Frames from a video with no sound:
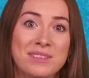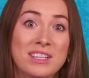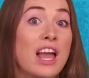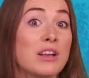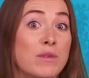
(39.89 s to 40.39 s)

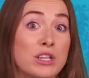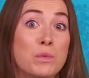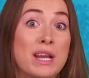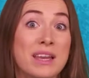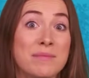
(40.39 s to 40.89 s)
Like Rich
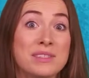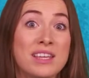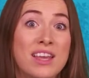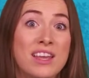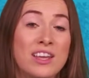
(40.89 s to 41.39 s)
Williams,
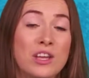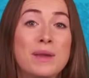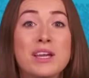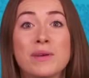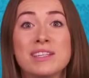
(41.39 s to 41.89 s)
who
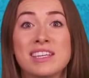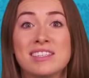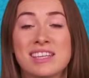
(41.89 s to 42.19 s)
increased his